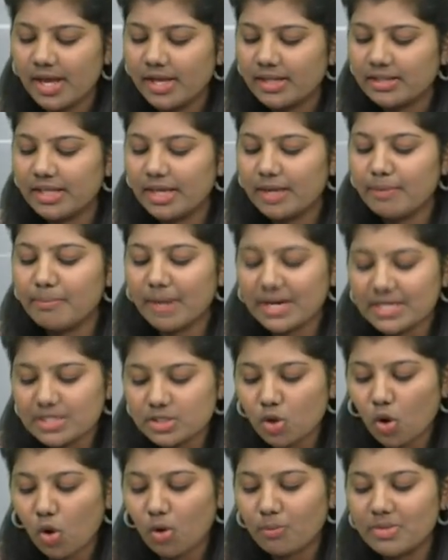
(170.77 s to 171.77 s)
they
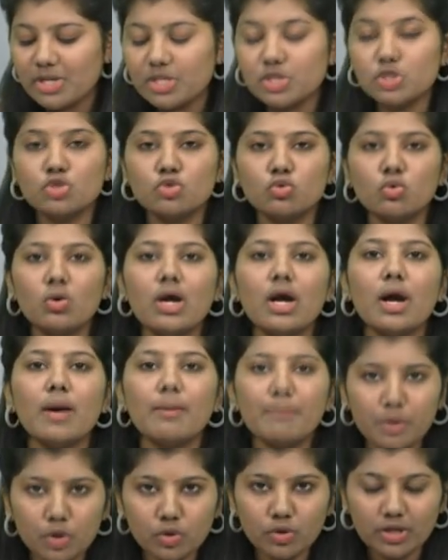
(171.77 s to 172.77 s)
must oblige to
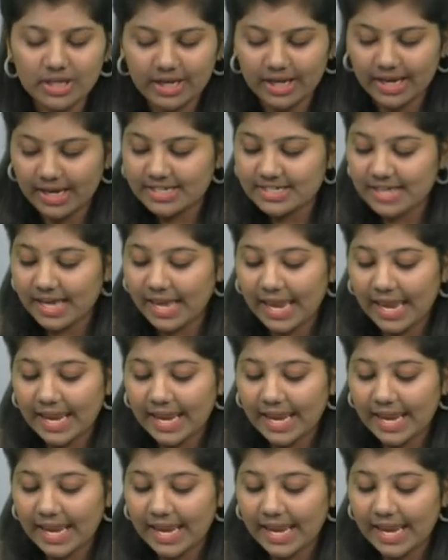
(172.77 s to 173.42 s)
communicate